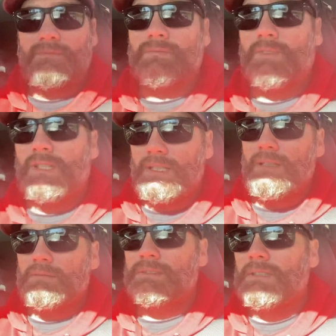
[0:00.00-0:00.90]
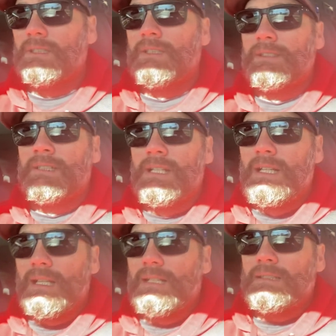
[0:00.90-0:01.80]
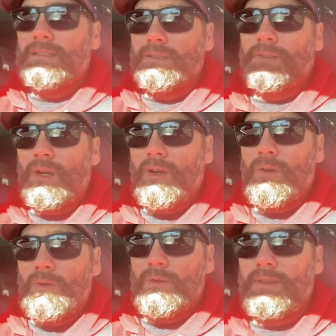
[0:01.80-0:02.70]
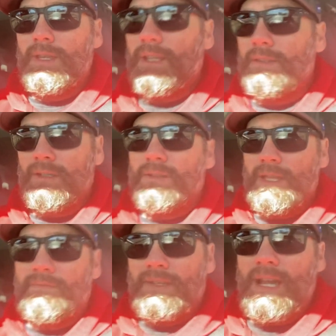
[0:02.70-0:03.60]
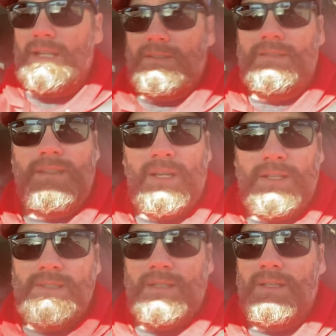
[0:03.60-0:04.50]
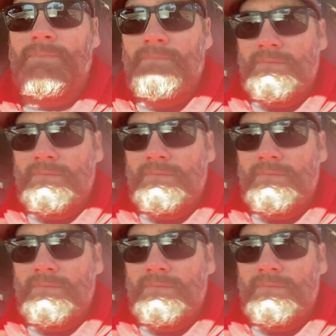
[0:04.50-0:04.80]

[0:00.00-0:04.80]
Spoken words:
Runny nose. So, you know, they've got tons of,